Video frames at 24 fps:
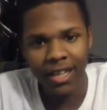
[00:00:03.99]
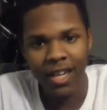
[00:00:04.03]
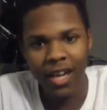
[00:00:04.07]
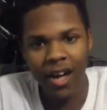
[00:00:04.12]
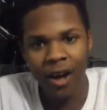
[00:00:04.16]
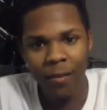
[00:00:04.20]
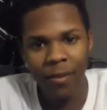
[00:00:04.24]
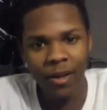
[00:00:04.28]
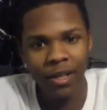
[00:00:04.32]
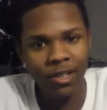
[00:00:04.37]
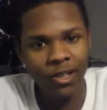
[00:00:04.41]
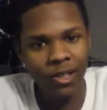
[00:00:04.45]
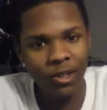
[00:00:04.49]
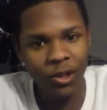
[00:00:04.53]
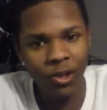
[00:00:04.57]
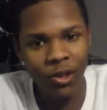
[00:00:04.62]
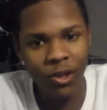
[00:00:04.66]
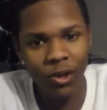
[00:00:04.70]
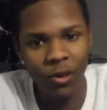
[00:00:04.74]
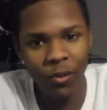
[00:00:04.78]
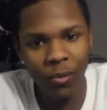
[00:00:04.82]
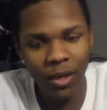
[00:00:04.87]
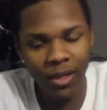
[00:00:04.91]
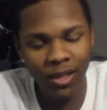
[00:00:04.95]
coming to
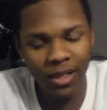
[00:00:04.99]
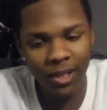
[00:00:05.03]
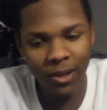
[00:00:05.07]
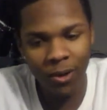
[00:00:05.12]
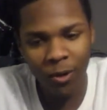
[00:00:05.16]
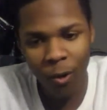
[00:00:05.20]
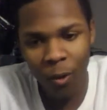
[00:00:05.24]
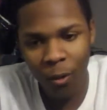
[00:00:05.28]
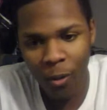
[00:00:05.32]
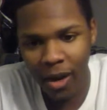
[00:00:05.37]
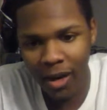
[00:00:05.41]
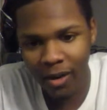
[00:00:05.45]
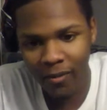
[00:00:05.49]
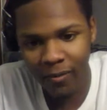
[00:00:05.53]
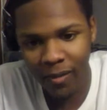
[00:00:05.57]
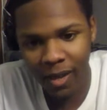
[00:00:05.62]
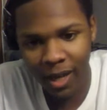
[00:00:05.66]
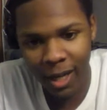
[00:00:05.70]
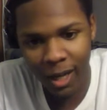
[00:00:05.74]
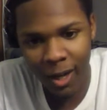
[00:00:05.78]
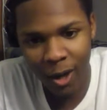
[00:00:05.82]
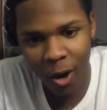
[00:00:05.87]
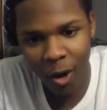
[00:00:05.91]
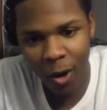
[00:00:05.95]
you with a quick
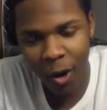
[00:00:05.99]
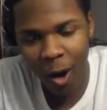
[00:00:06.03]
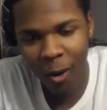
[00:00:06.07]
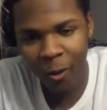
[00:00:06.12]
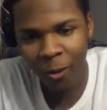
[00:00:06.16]
video.